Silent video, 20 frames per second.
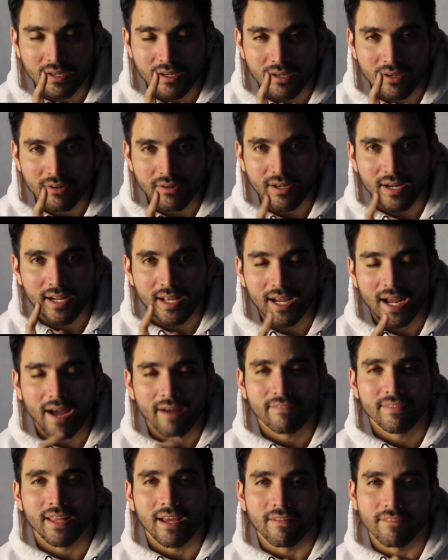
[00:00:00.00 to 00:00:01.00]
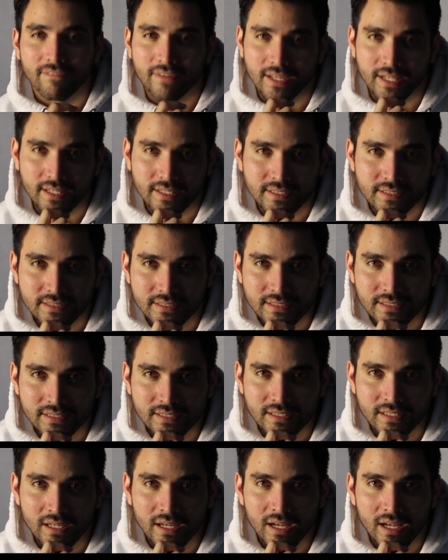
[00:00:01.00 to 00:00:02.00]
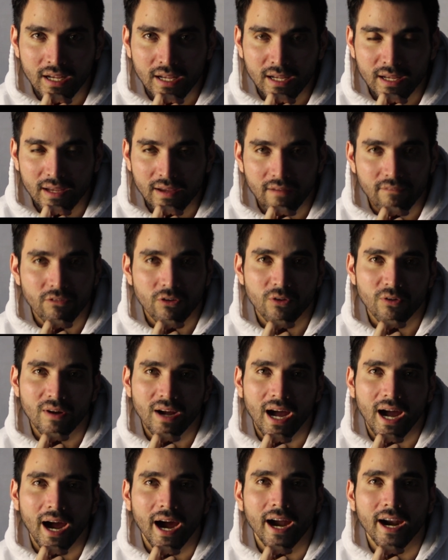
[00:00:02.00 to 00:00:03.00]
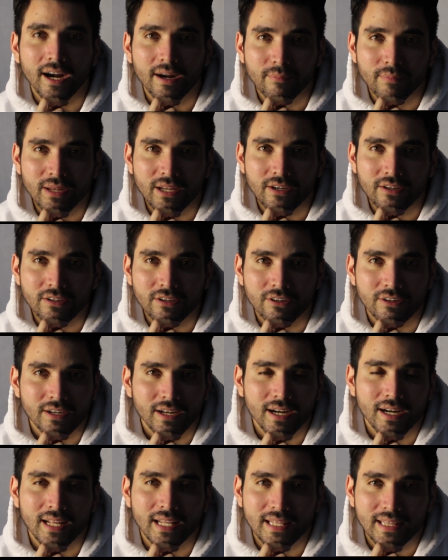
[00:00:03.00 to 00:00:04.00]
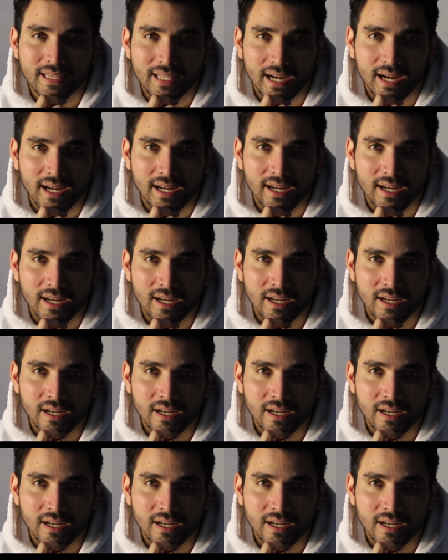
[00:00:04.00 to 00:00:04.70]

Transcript: you're going to have diabetes. If you don't hire me, you're going to die.